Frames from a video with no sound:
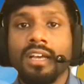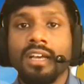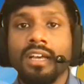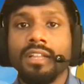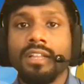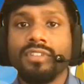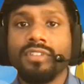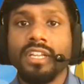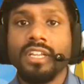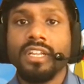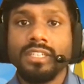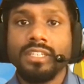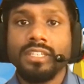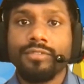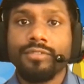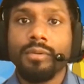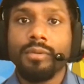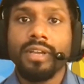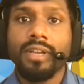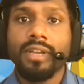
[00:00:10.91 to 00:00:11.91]
I lived in India
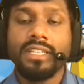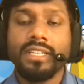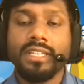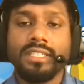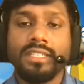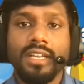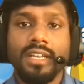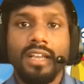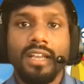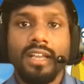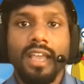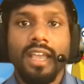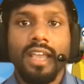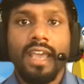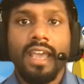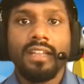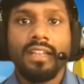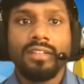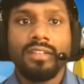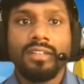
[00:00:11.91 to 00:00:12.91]
for a bit
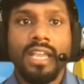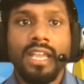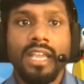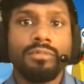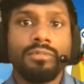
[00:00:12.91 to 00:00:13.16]
and came